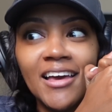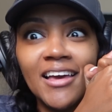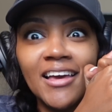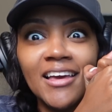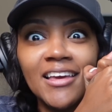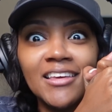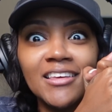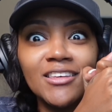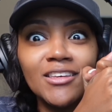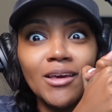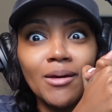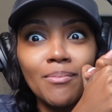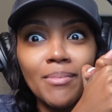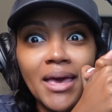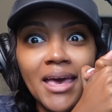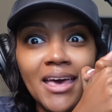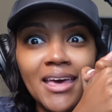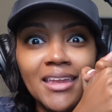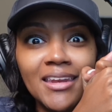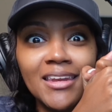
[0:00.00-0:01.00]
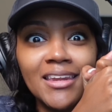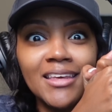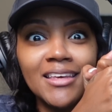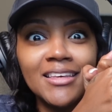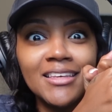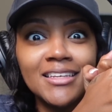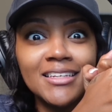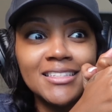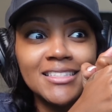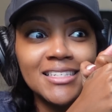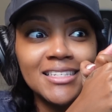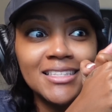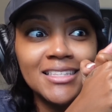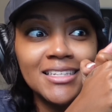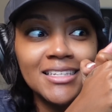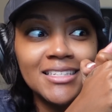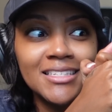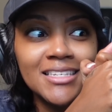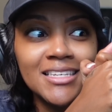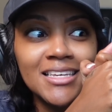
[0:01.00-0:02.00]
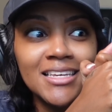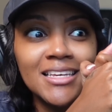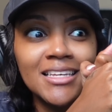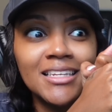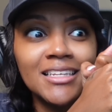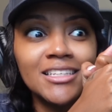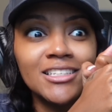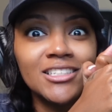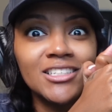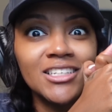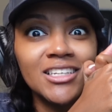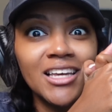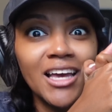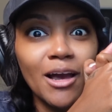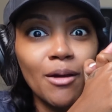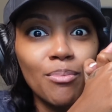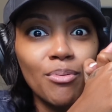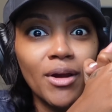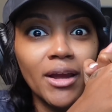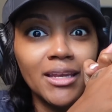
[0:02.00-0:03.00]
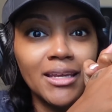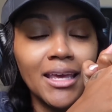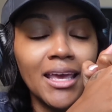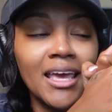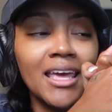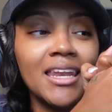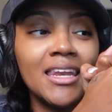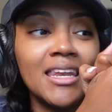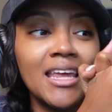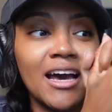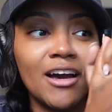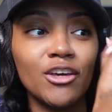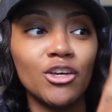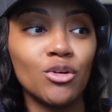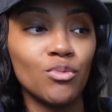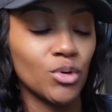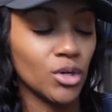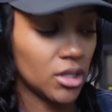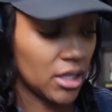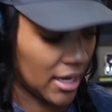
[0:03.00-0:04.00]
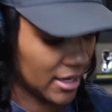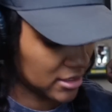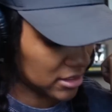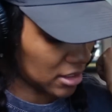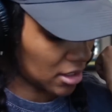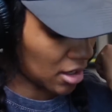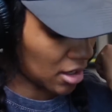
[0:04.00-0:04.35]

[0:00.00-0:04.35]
you met, you did the deed, she got pregnant, and now you're realizing,